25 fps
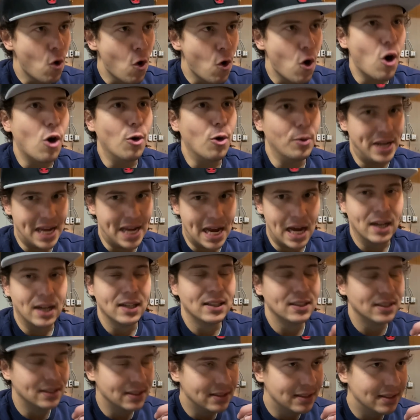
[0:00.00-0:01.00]
Oh yeah,
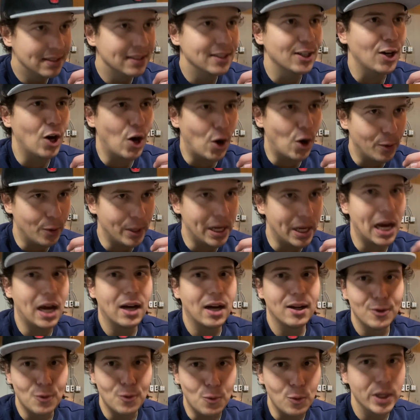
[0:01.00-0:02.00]
oh yeah,
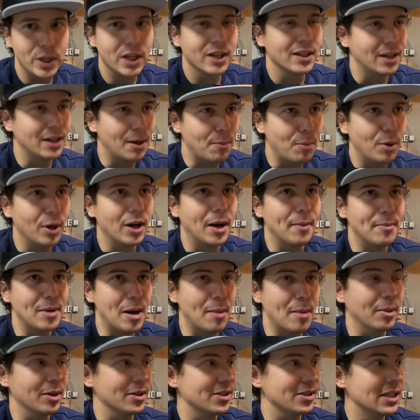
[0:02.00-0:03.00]
we are gonna put up
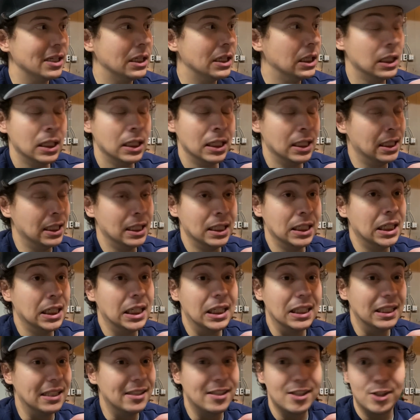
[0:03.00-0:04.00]
numbers.
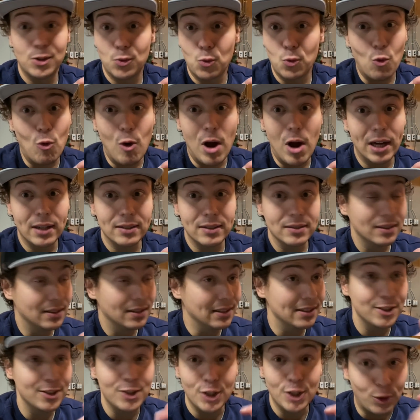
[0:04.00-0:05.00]
This is wild.
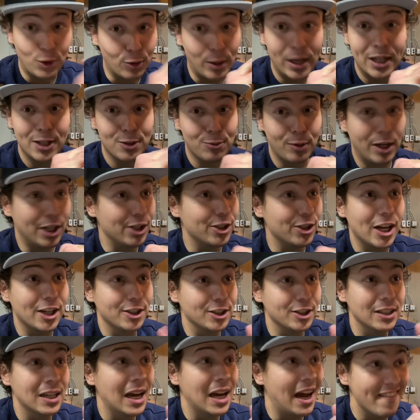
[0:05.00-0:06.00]
This is the greatest range
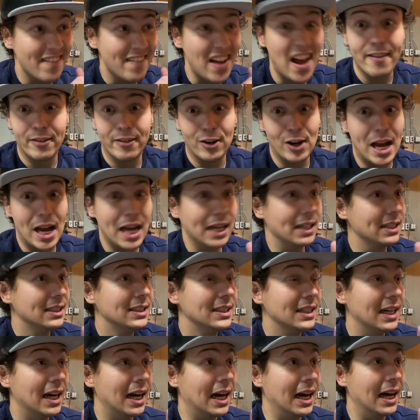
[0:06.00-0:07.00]
session I've ever had.
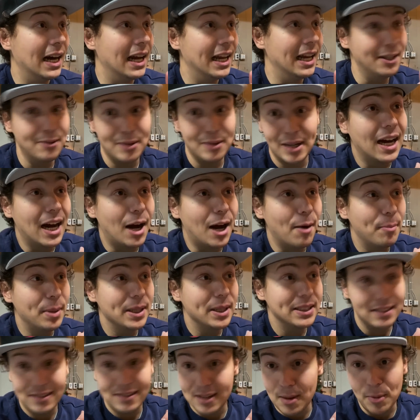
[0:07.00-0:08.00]
Uh, anyway, I'll
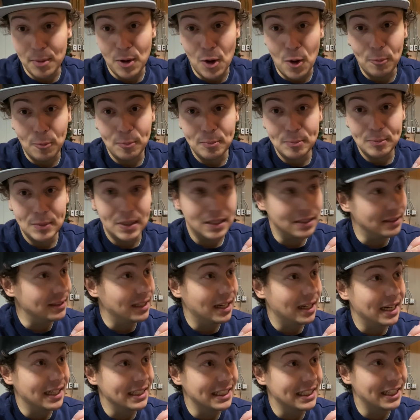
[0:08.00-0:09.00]
pick this up at home and
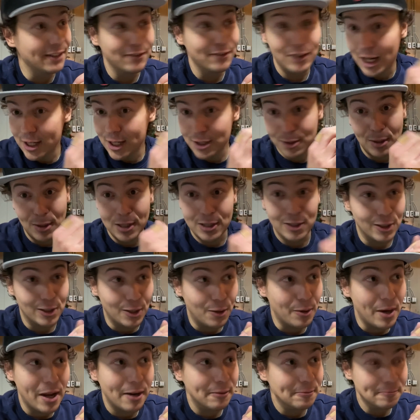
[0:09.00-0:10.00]
uh, give you guys the rest of the
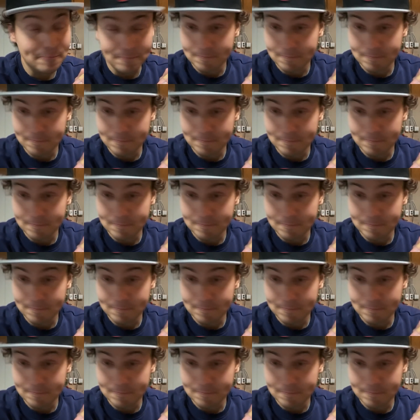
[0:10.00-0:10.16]
lowdown.